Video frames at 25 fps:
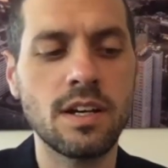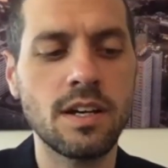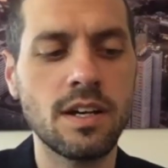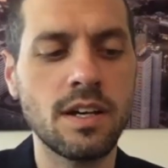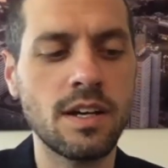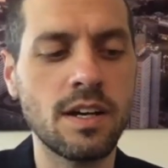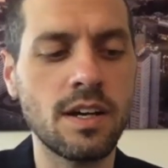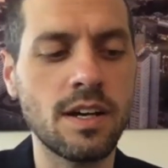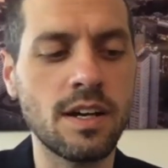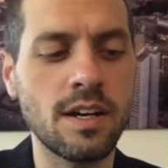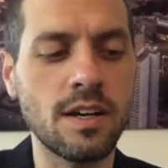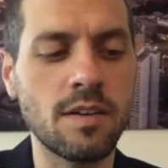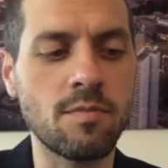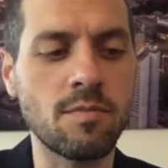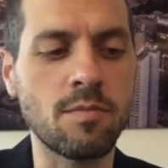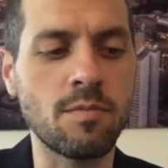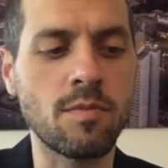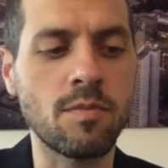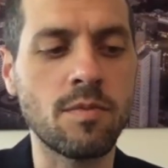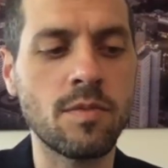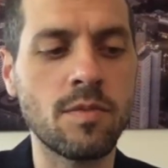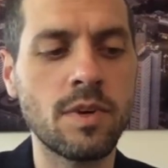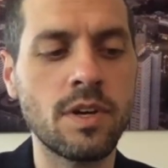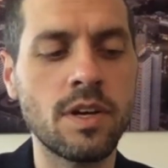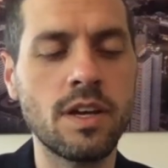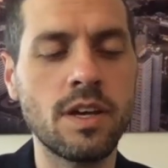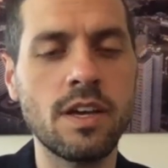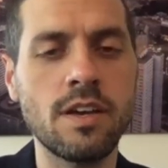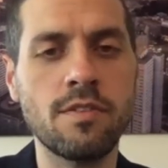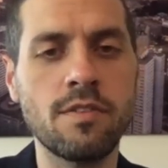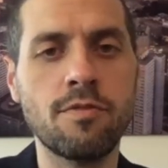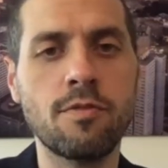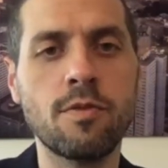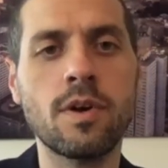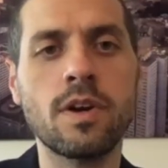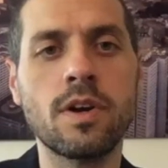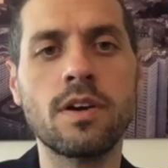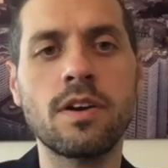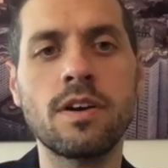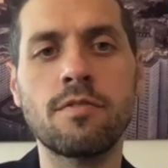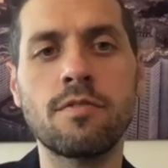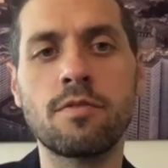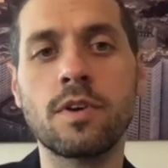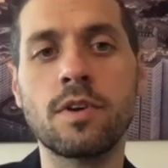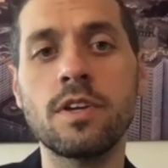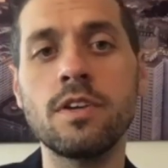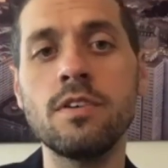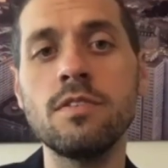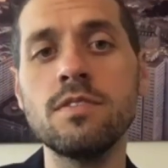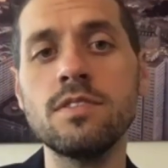um, if we're if
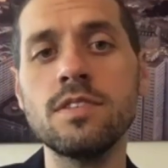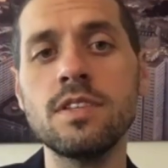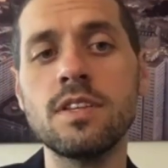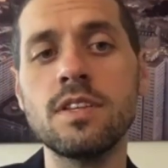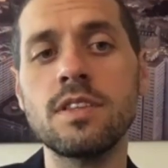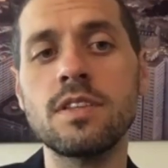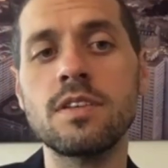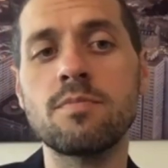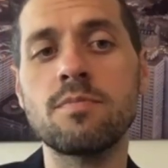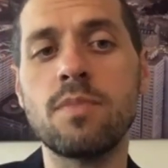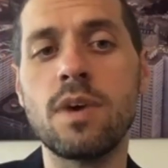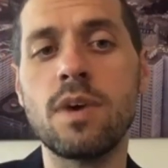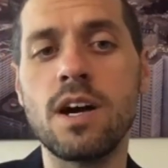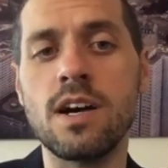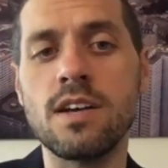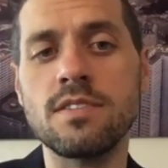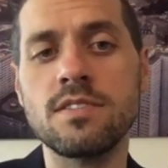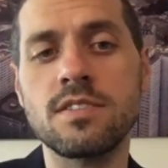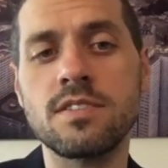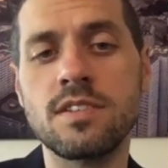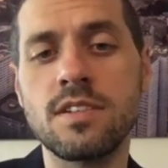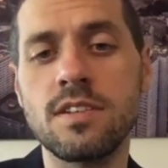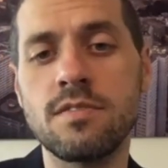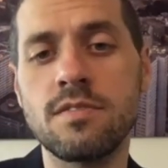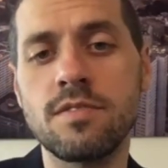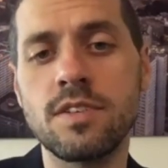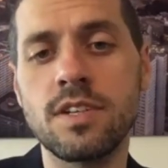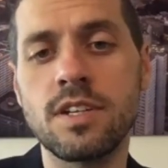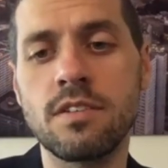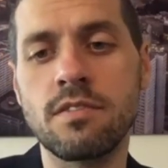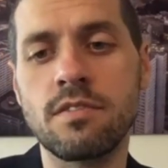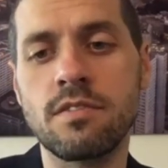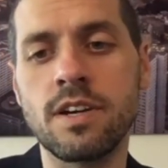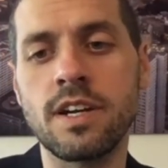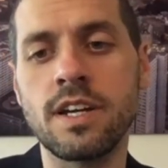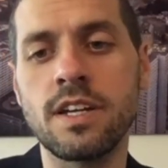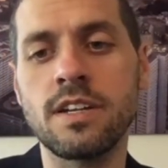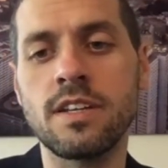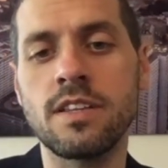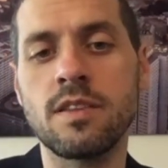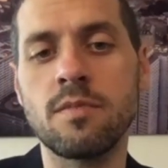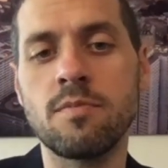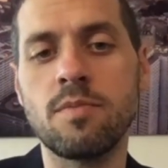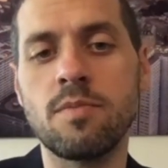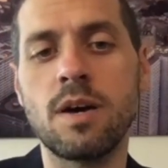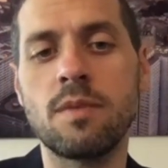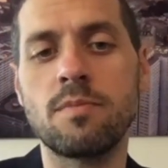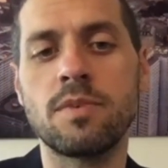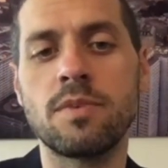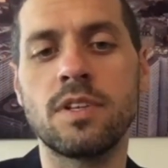we're using the positivity rate in the
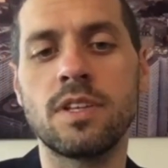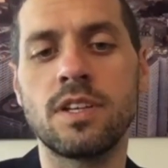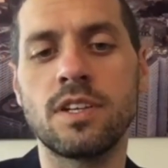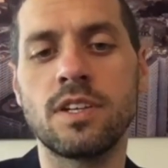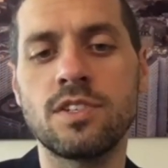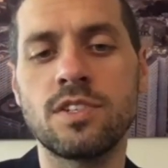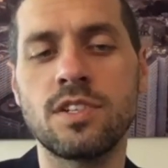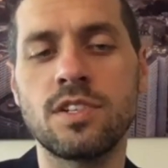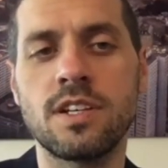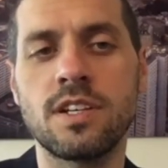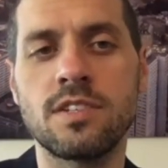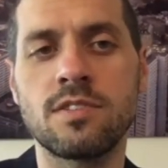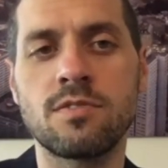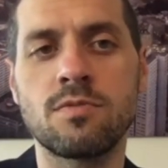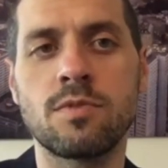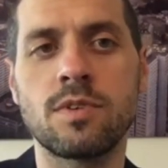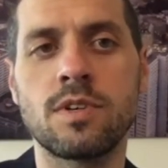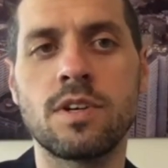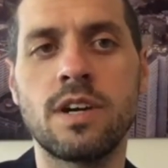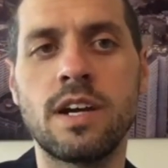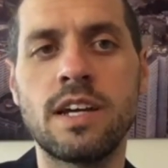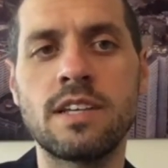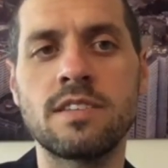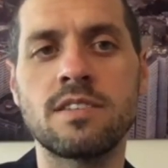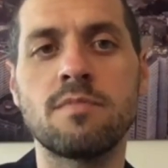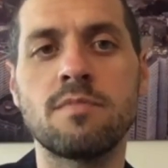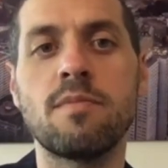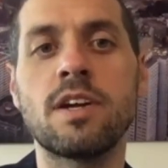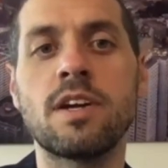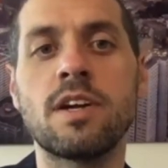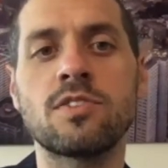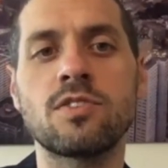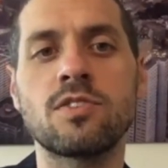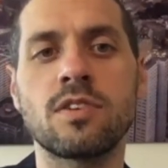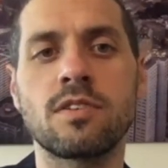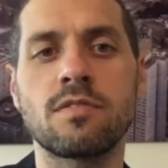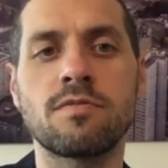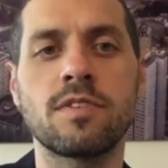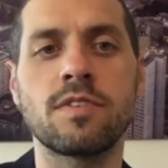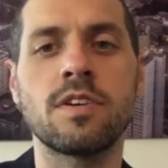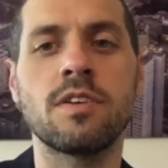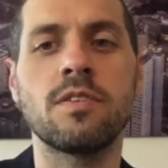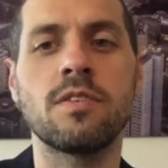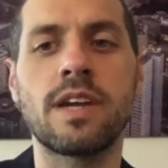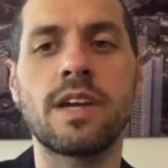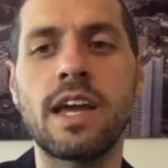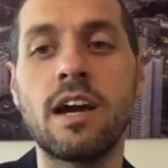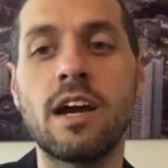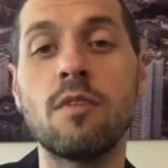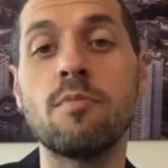population as we're as a metric for
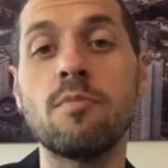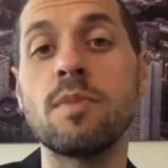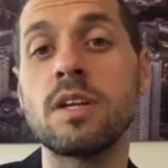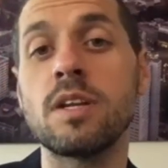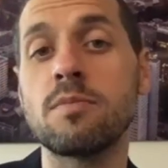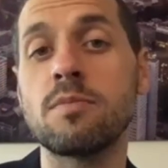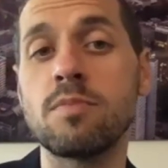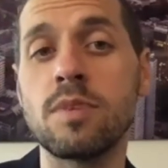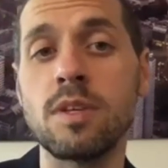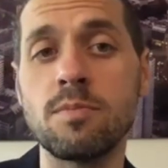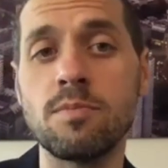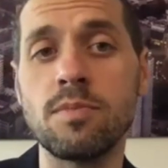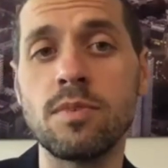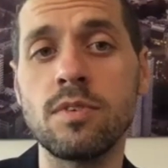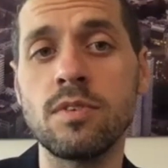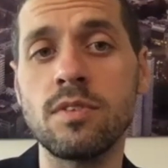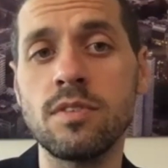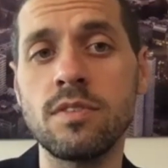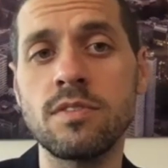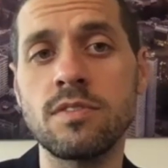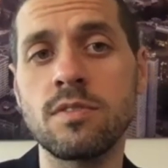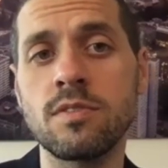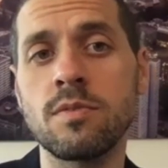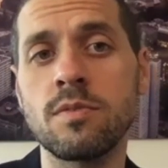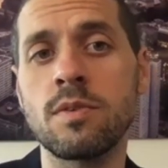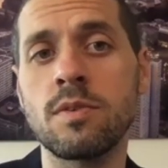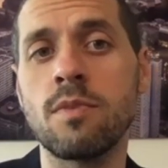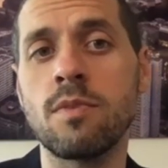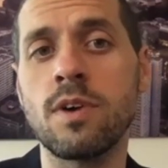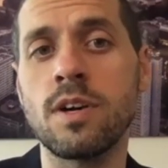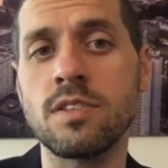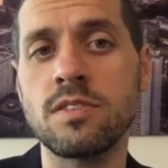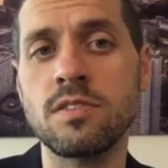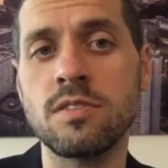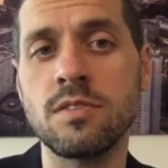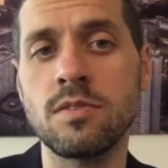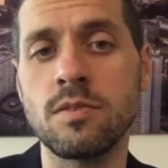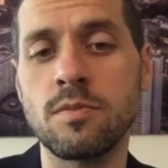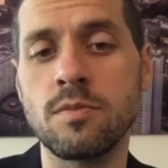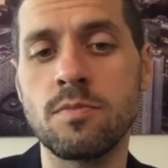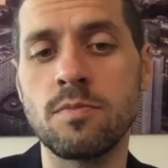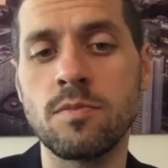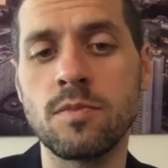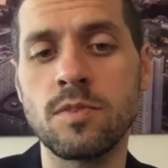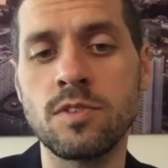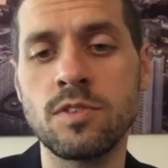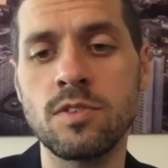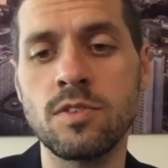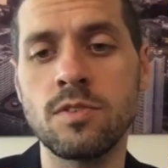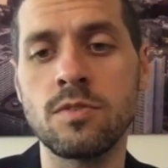knowing how many people do we want to
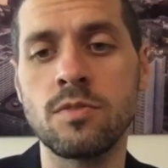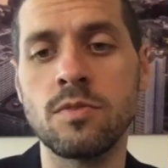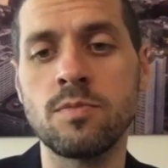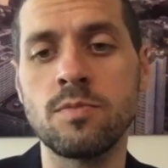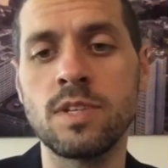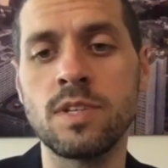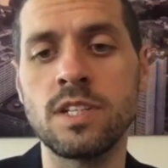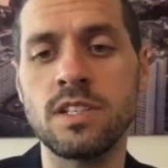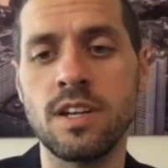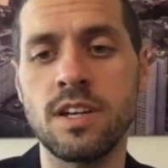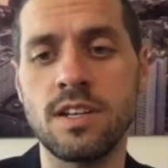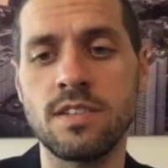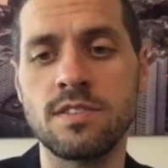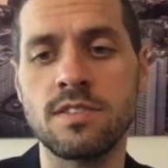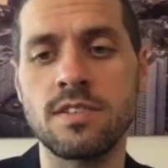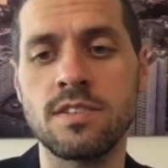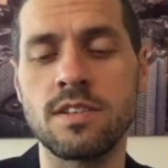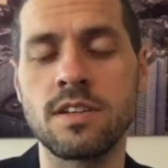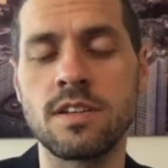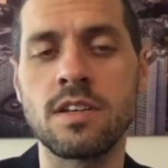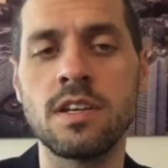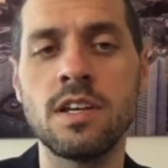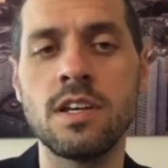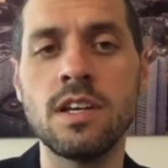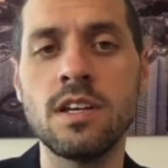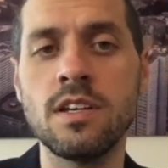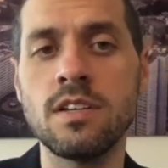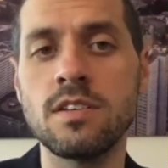to be testing.